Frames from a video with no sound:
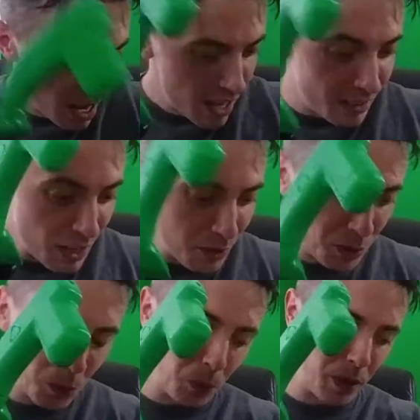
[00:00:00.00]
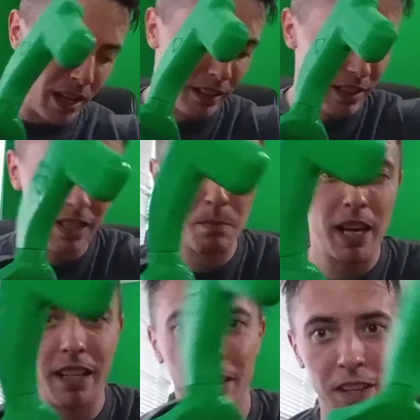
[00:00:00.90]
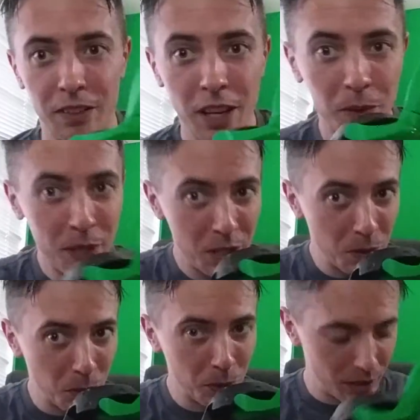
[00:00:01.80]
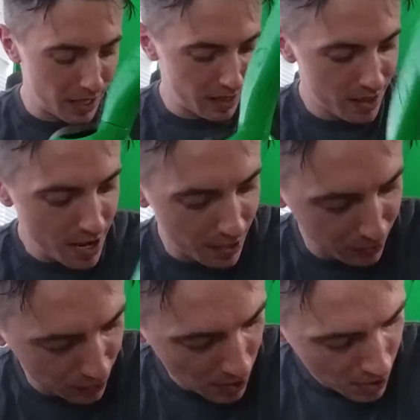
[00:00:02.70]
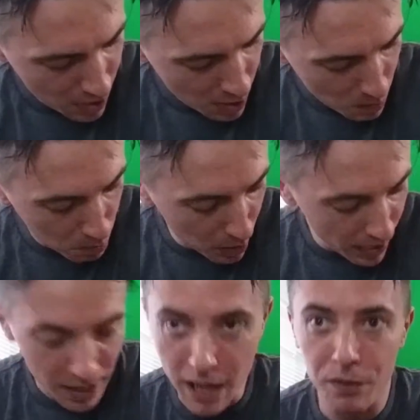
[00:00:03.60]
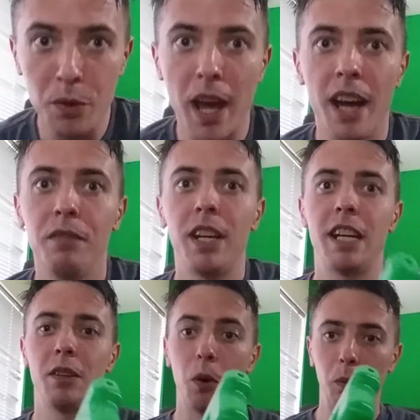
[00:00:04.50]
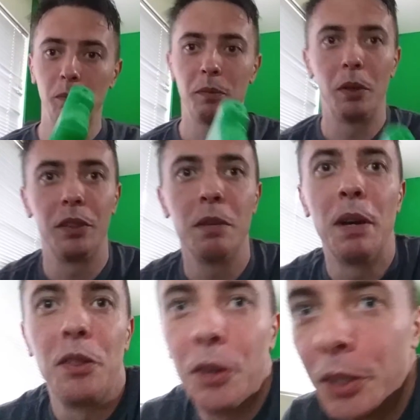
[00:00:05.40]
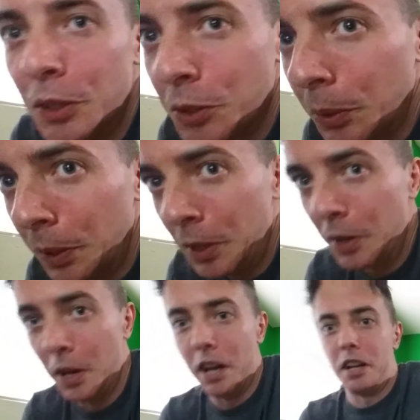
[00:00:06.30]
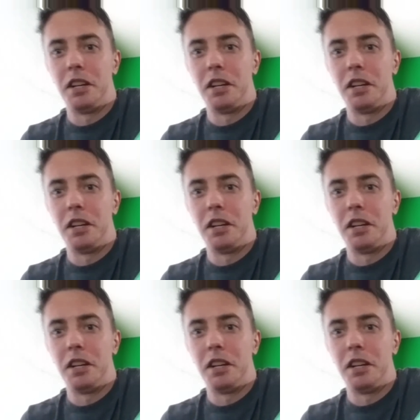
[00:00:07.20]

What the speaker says: The other cool thing that he made is not only can you hold it like this, but if you have a, oh, I'll get my third controller here, haha.